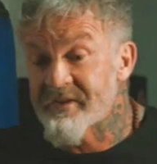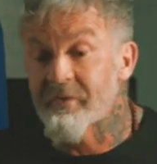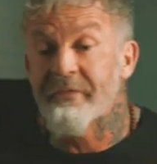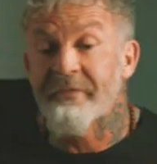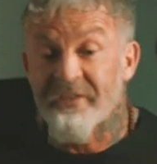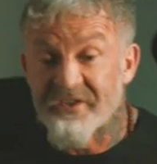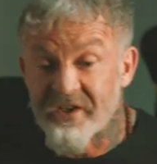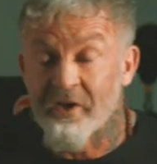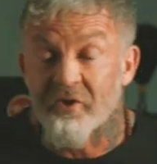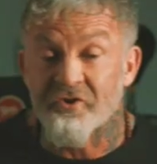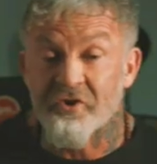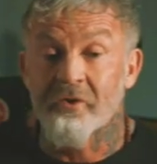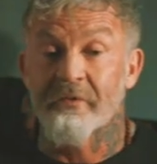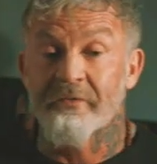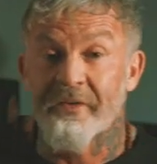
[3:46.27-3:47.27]
other
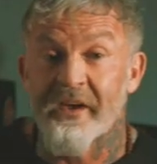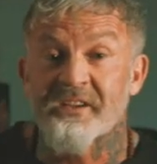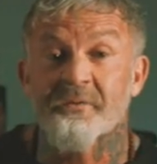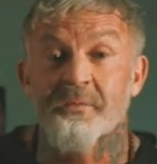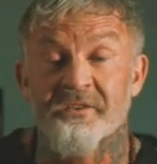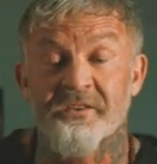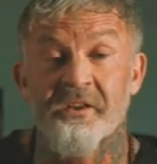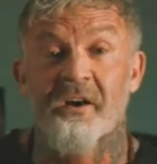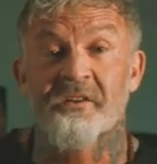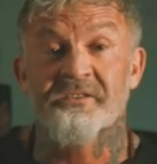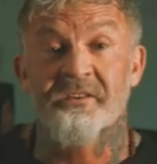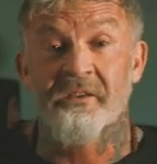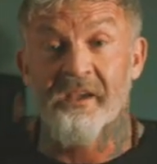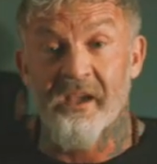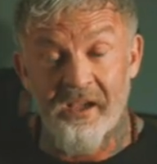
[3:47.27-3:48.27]
physiological effects will start
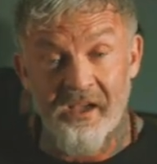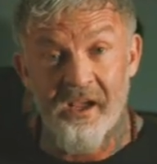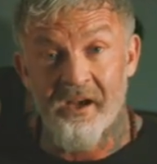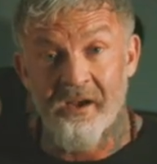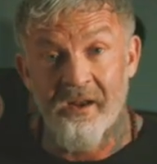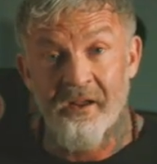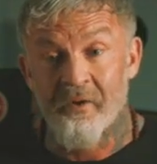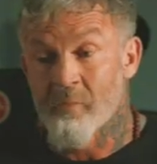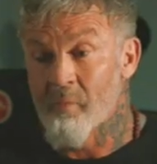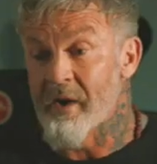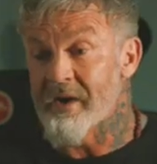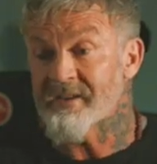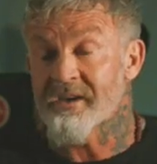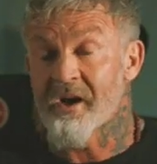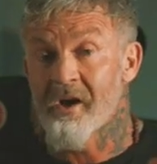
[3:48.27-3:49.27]
to kick in.
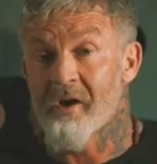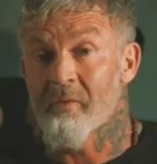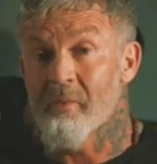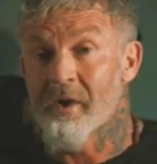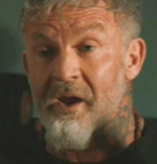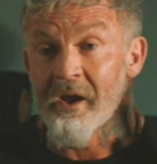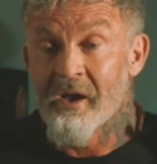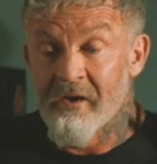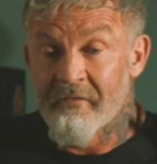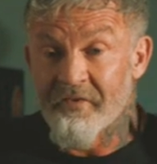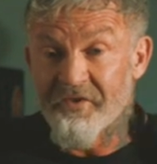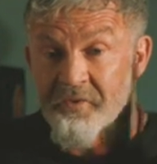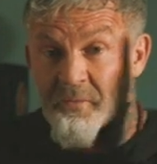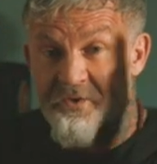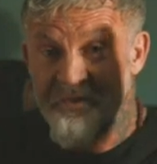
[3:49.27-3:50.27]
Raised heart rate,
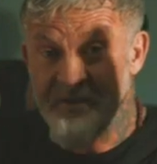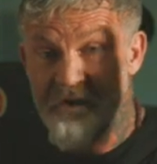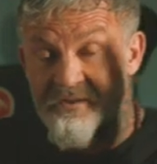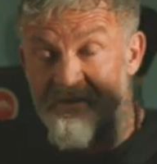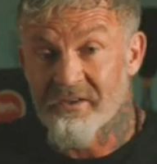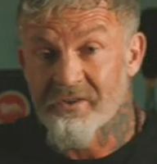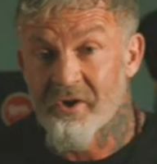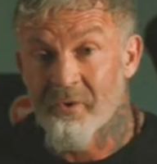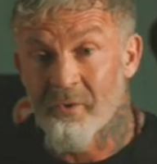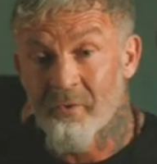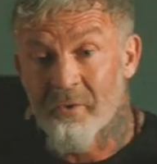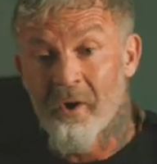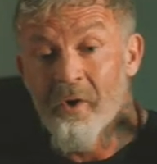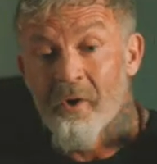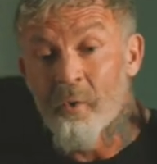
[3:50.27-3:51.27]
vision will start to
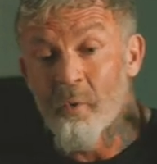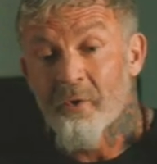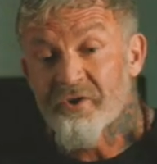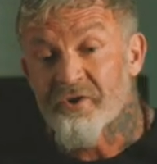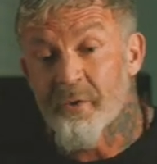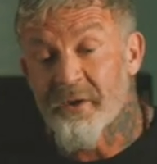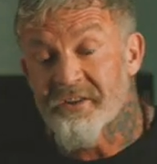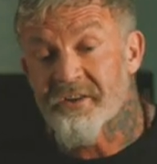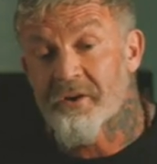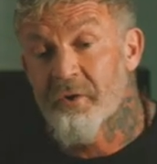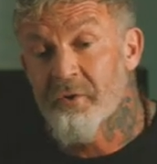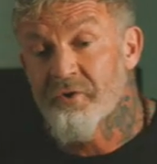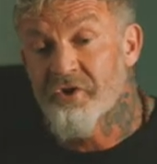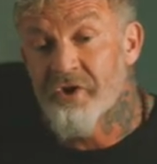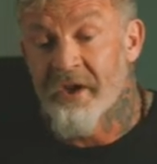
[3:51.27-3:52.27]
tunnel, auditory
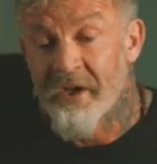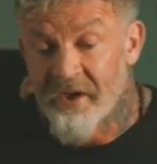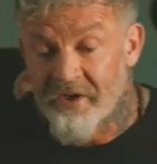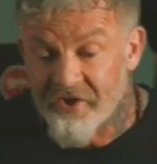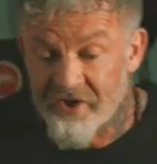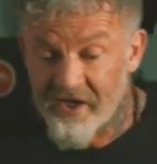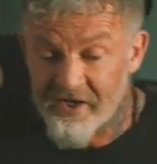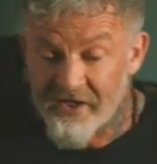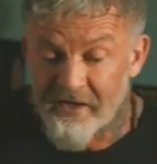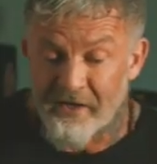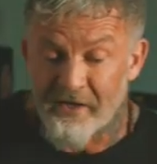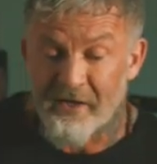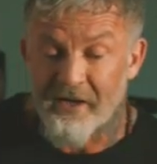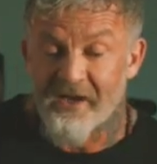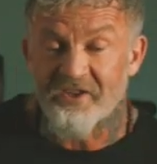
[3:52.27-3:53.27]
exclusion, shaking in
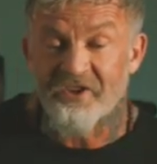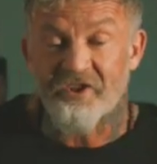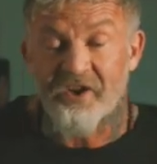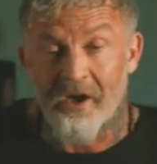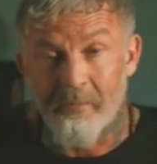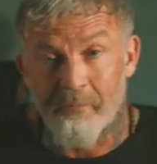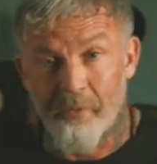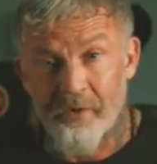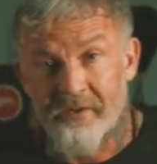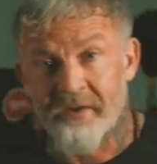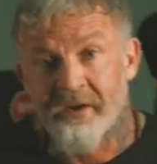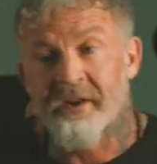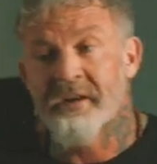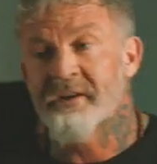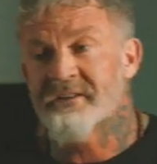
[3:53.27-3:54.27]
your legs, shallow
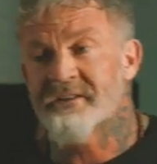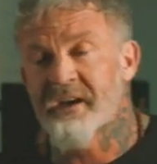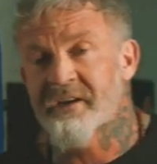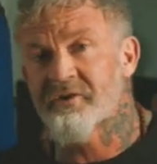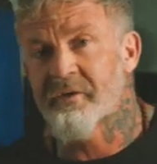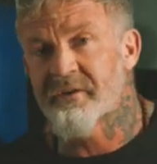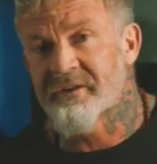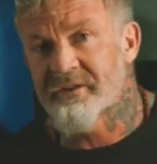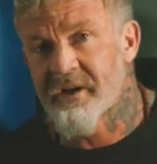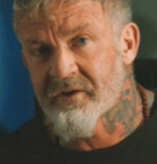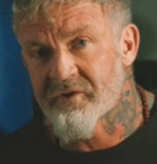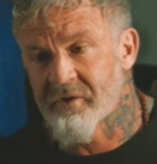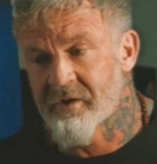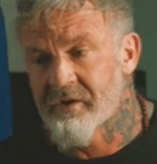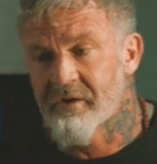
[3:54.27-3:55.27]
breathing, etc.,
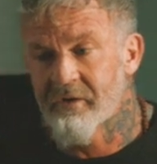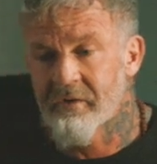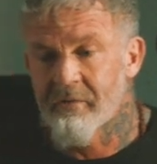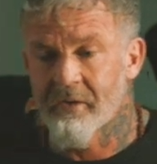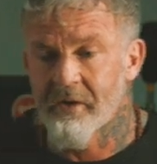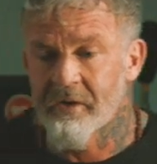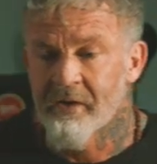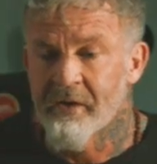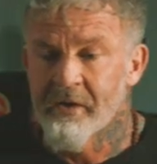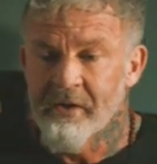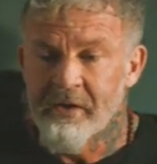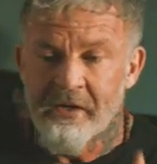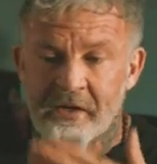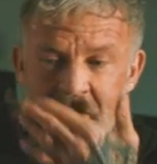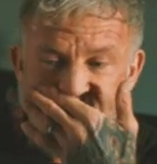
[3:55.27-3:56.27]
etc. Okay?
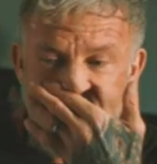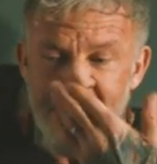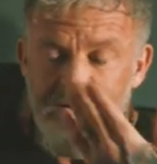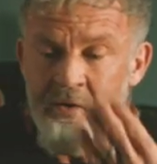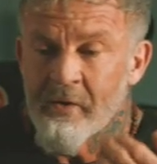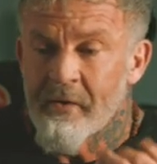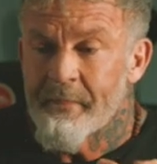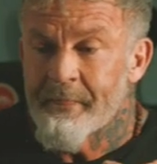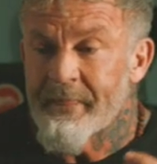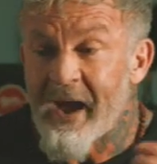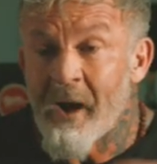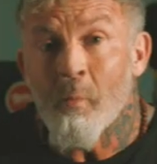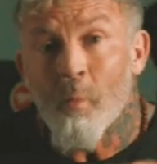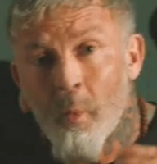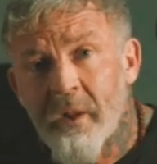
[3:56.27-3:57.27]
So
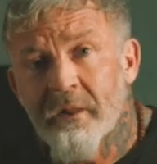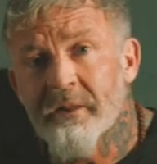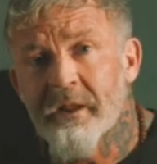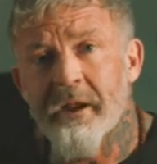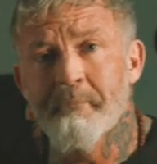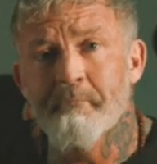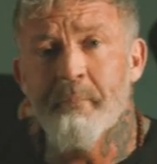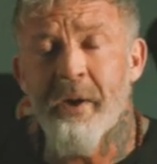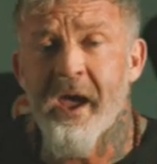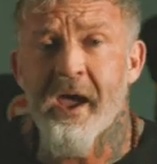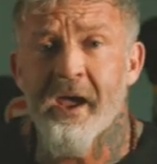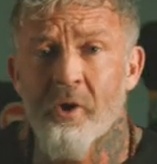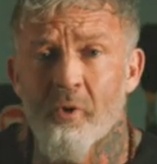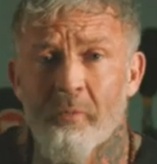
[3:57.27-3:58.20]
that will impair your